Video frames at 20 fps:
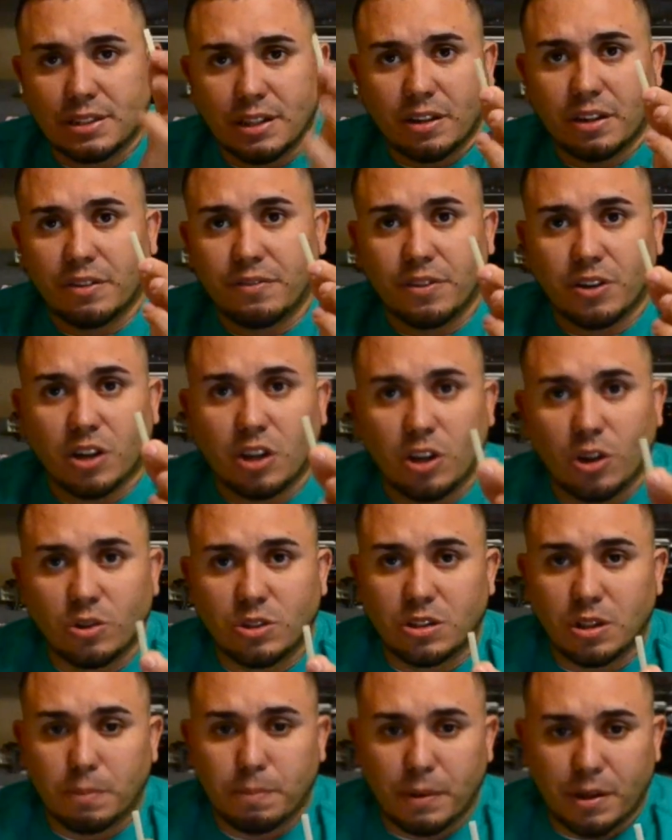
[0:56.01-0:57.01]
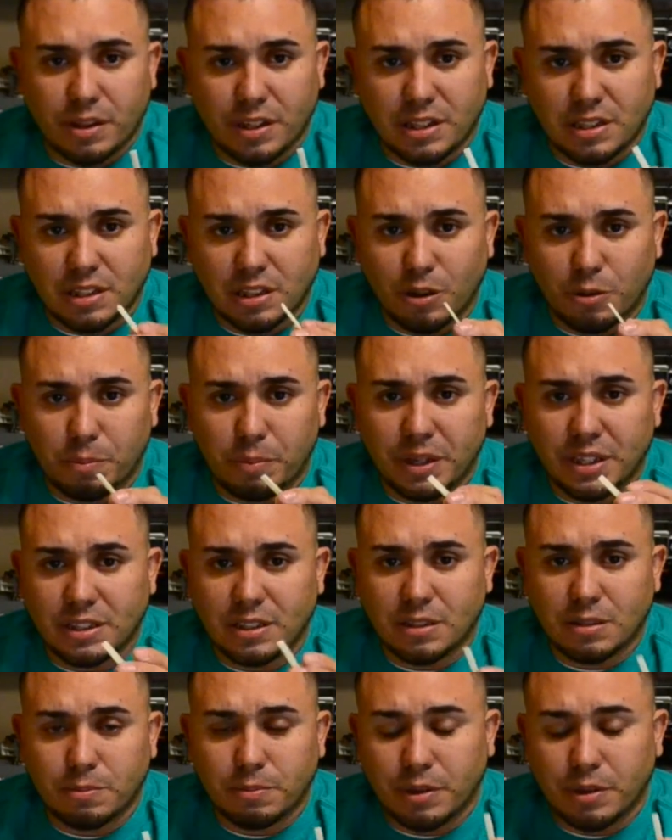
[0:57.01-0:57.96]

I'll give you a close-up on these little pieces,